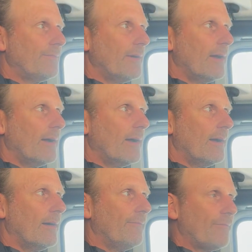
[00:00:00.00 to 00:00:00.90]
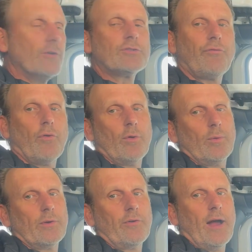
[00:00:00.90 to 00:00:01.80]
first
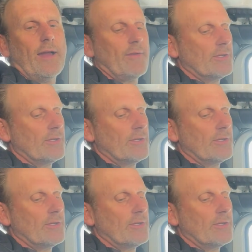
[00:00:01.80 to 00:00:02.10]
4-wheel drive.